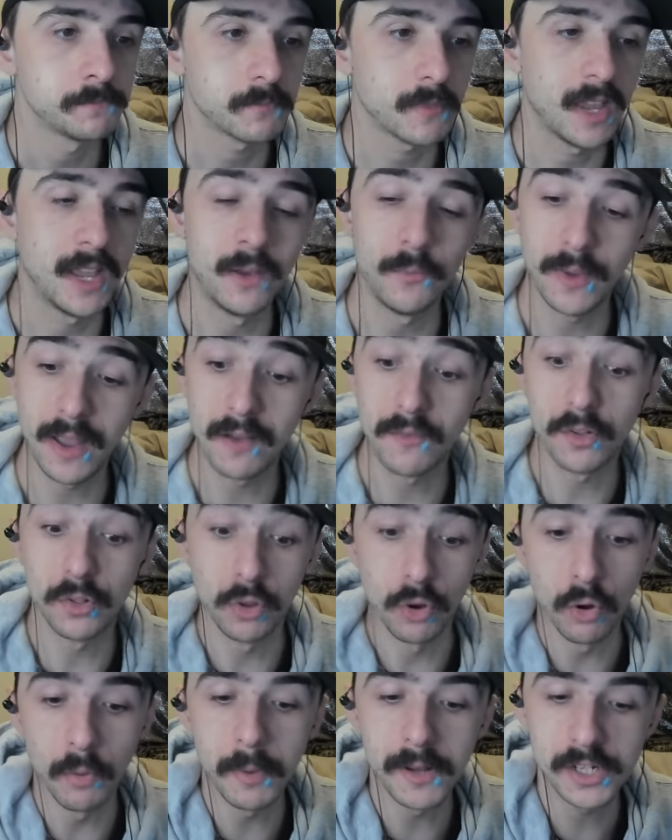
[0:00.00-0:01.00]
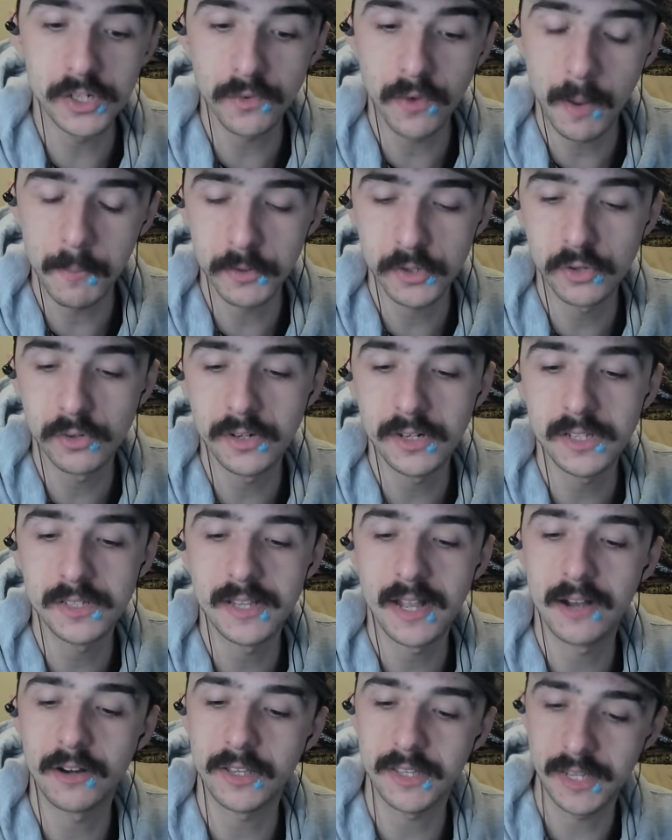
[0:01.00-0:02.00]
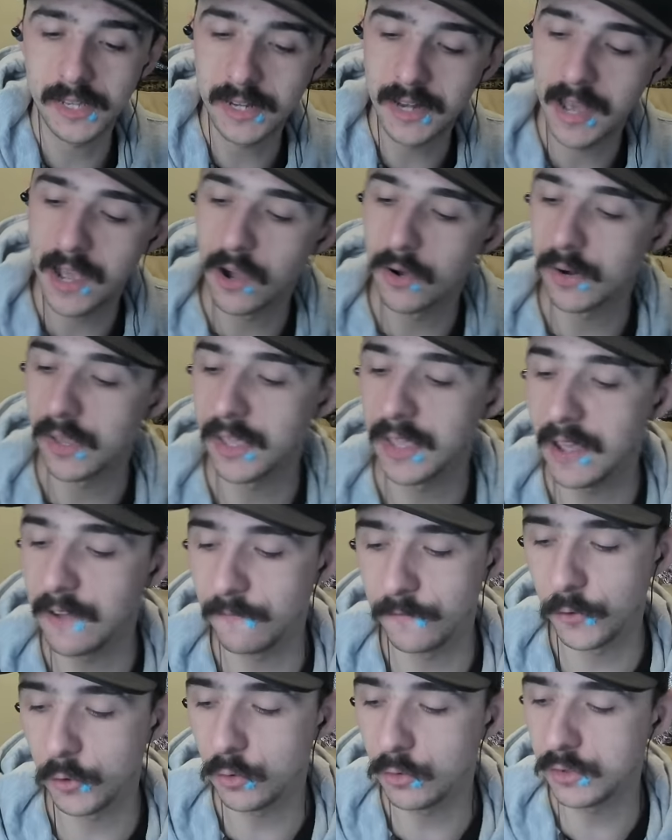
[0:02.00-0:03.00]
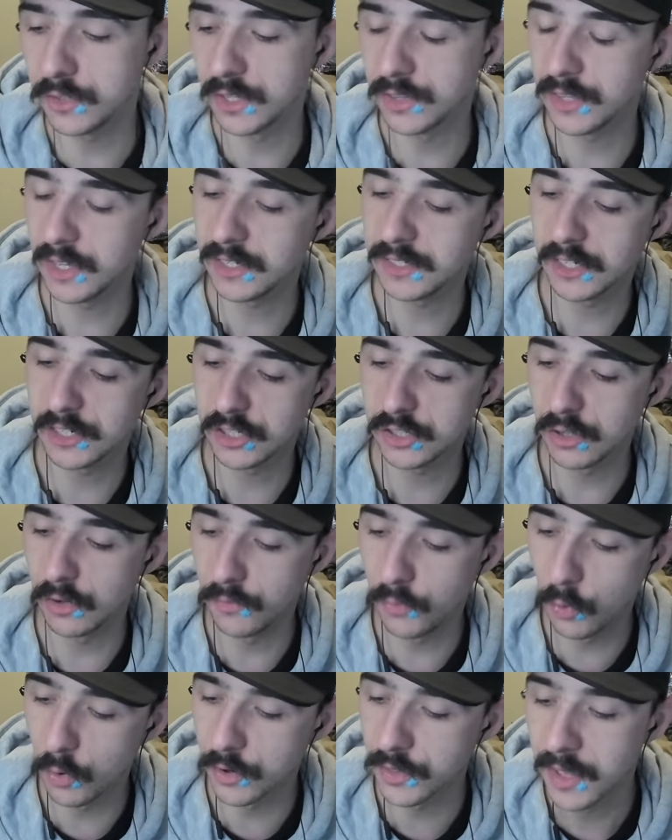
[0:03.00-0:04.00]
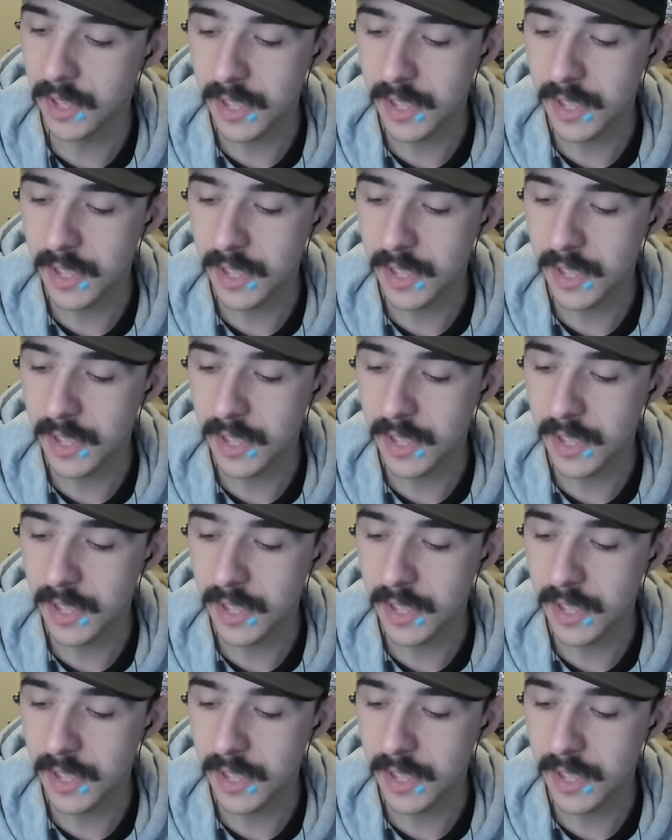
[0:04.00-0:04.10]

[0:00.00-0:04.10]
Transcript: and we have a whole bunch of opportunities now to eat out and get foods and things such and so forth,